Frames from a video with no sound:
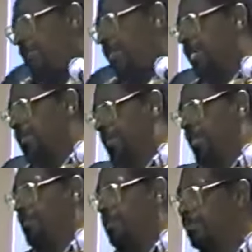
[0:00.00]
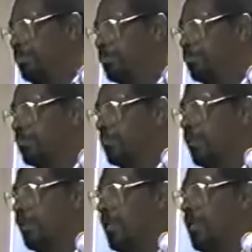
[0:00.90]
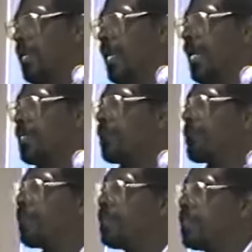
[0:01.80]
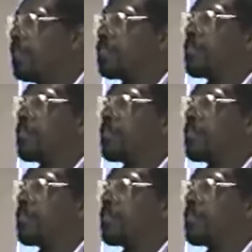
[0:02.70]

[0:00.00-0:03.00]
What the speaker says: from another people. And therefore you're